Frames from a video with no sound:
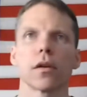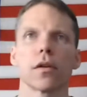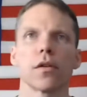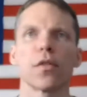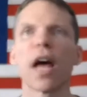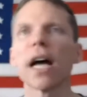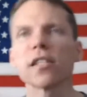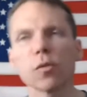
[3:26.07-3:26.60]

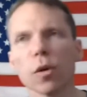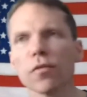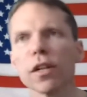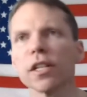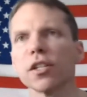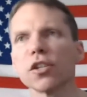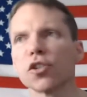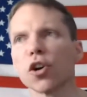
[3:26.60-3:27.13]
That's what
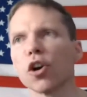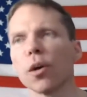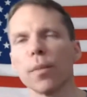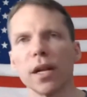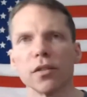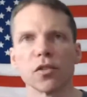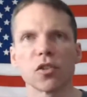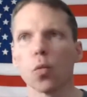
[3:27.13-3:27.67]
really
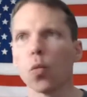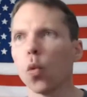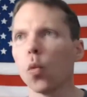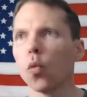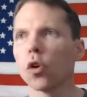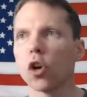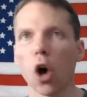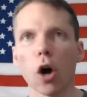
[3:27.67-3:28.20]
determines
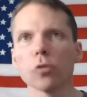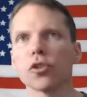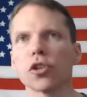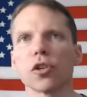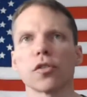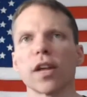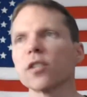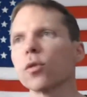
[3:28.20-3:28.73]

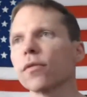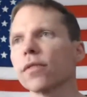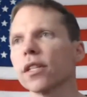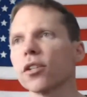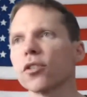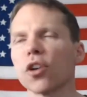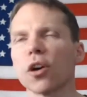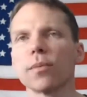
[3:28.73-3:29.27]
culture. That's what
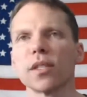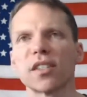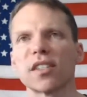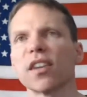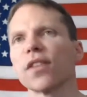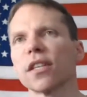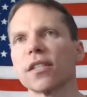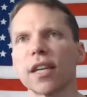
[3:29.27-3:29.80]
really determines
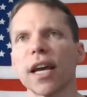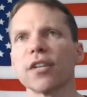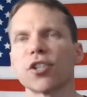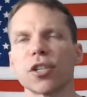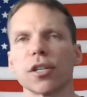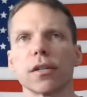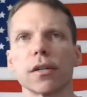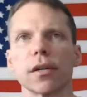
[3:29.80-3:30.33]

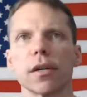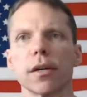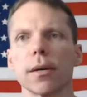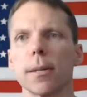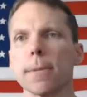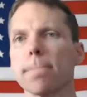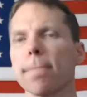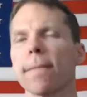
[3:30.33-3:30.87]
civilization.
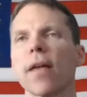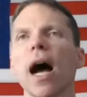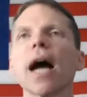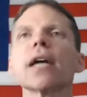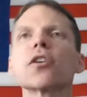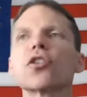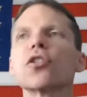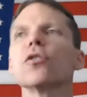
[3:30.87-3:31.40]

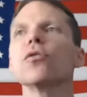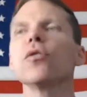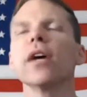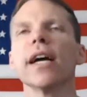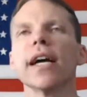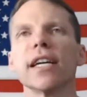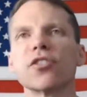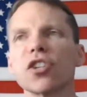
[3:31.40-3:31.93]
IQ
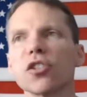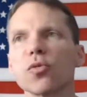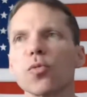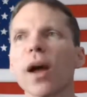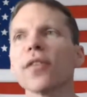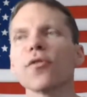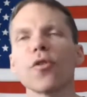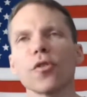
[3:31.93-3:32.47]
is just
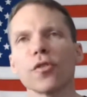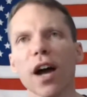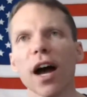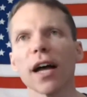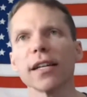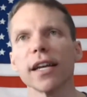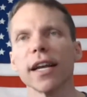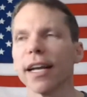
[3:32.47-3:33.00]
whether or
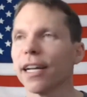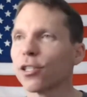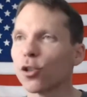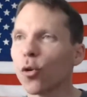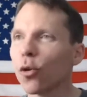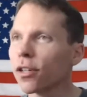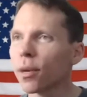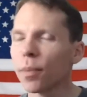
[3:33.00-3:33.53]
not it's
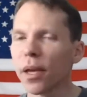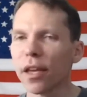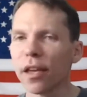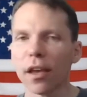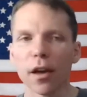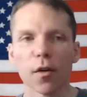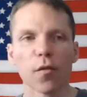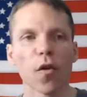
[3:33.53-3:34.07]
going to
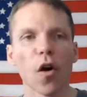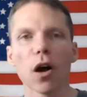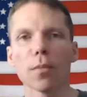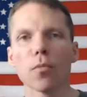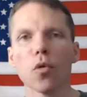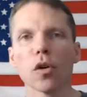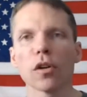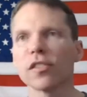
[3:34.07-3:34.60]
be far
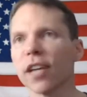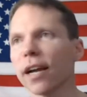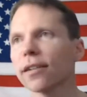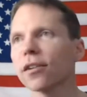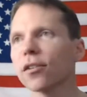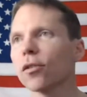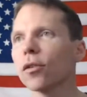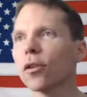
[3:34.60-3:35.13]
more
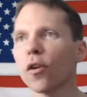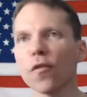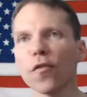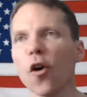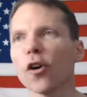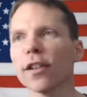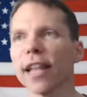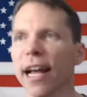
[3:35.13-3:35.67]
technical or
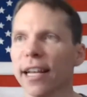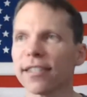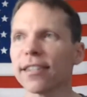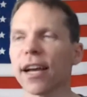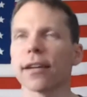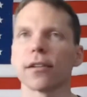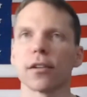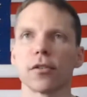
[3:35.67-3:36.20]
far less
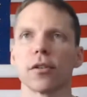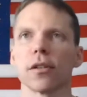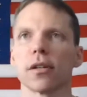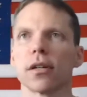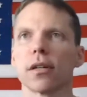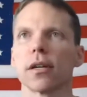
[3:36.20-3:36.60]
technical.